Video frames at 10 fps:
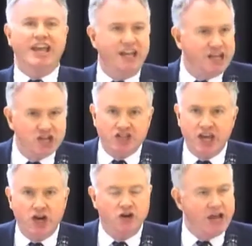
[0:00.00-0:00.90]
It is
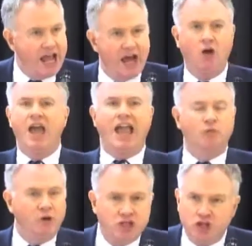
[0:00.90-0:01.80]
here now,
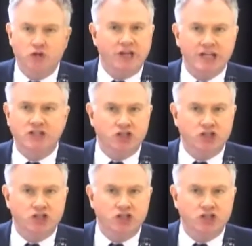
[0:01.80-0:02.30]
and we do need